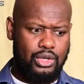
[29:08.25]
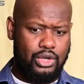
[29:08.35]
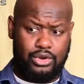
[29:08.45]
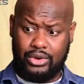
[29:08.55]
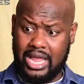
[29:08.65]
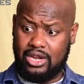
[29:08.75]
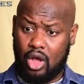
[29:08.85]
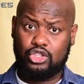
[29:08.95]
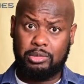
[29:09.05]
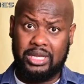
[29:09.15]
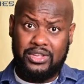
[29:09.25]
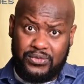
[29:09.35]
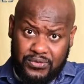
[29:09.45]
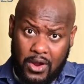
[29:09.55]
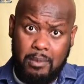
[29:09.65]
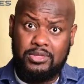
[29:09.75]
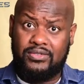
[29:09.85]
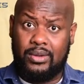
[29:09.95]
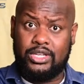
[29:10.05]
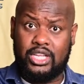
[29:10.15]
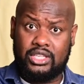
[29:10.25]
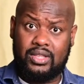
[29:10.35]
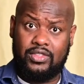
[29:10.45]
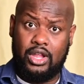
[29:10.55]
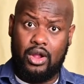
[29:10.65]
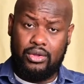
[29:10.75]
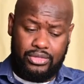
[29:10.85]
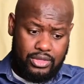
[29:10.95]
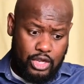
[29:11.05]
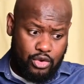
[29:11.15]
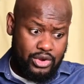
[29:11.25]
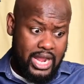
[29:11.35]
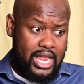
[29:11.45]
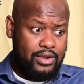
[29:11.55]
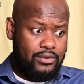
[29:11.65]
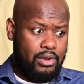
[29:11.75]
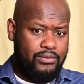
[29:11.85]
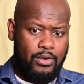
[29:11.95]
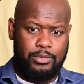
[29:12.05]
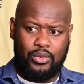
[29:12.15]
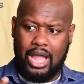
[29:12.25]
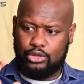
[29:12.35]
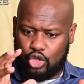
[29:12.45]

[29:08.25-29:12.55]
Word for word: created ultimately from the very dust of the earth, created from the ground.